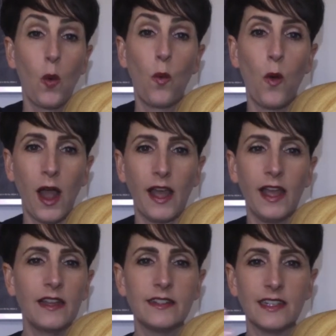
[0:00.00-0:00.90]

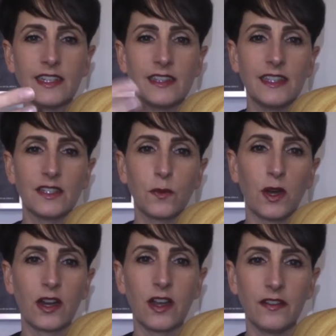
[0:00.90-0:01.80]
why doesn't this
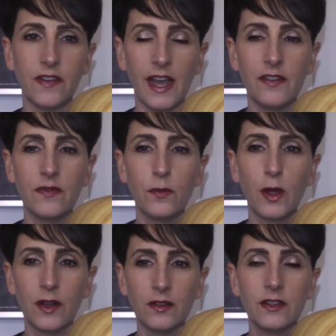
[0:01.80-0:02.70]
work on 5?
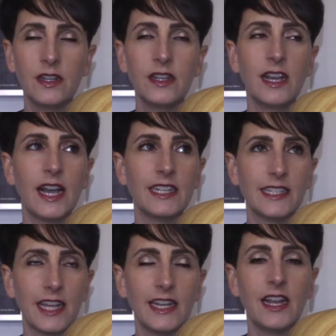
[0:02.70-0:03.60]
Well, I
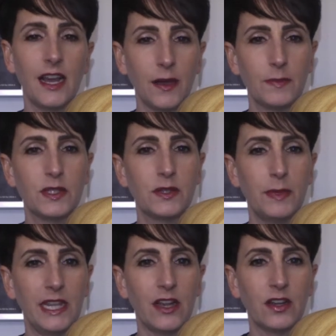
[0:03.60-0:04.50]
set it up to
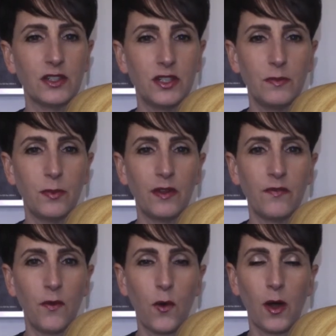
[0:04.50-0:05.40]
be on
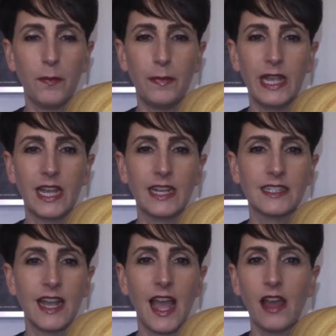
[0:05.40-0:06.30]
2.4 because
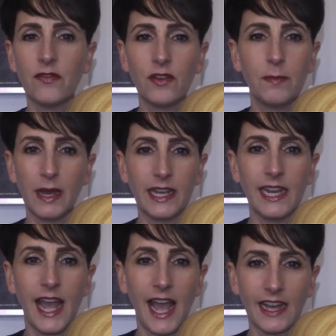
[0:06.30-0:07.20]
everybody
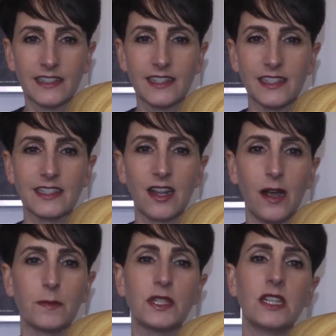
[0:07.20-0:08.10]
has this
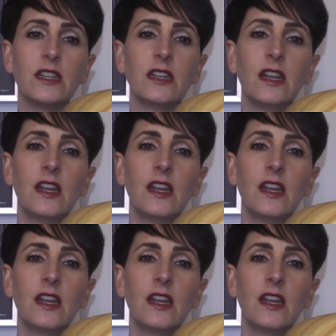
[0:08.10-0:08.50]
option.